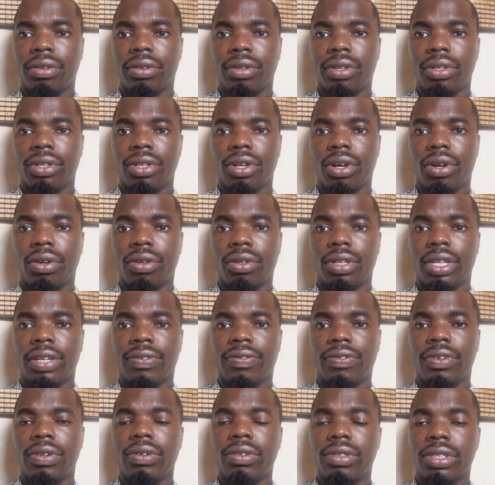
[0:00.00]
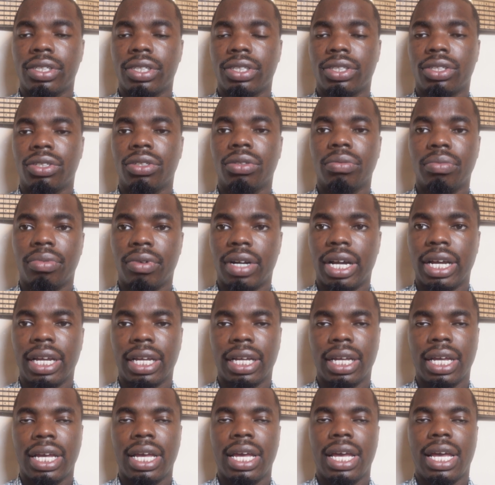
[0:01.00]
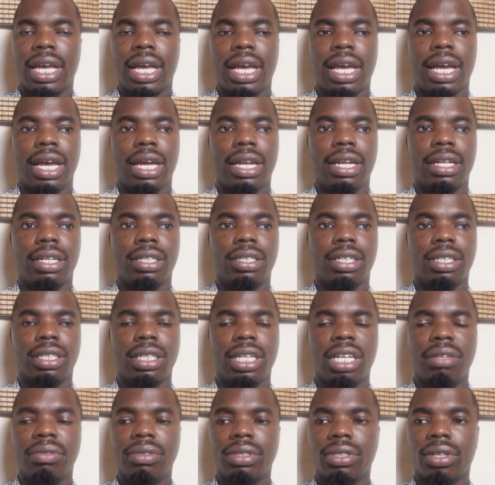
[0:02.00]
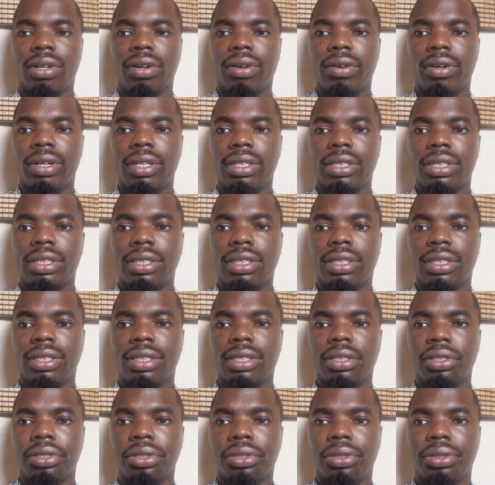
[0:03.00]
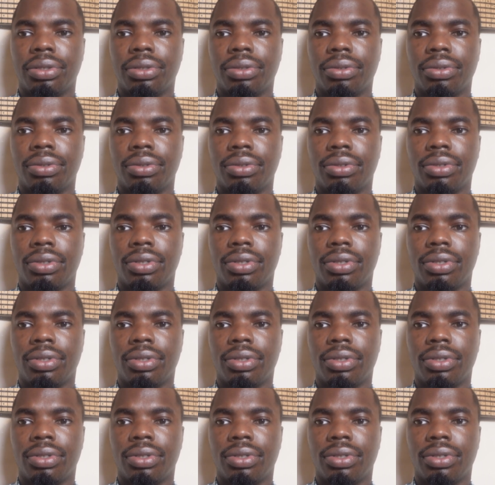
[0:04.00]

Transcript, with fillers: You know, the future is still bright, and it just leads on to,